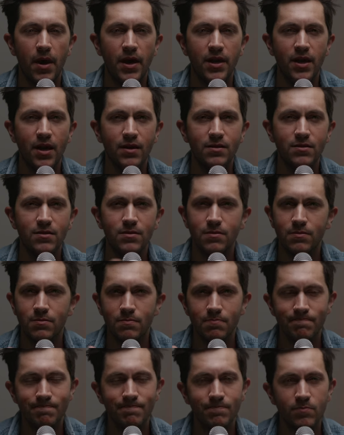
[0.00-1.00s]
buy nice
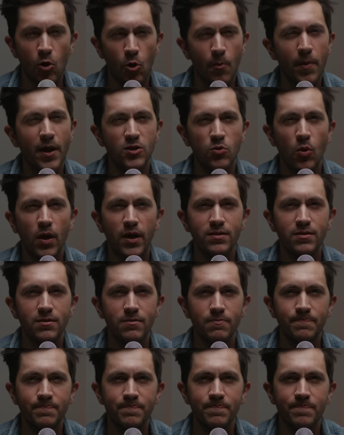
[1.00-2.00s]
or buy twice.
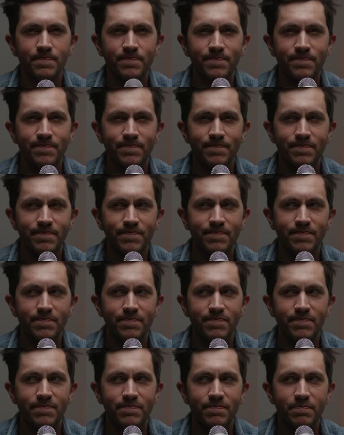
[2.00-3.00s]

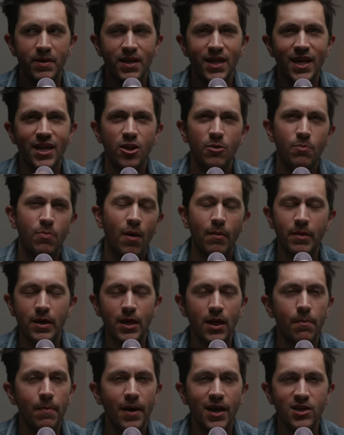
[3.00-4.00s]
But like, you're probably
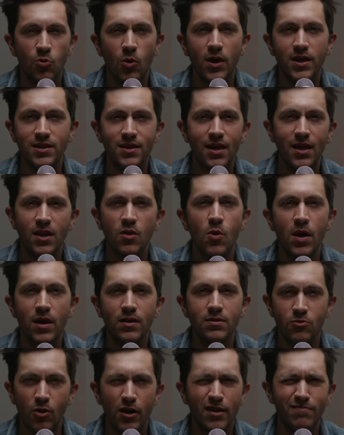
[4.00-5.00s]
going to buy twice
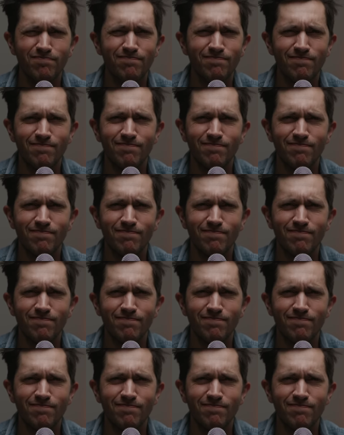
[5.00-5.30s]
anyways, right?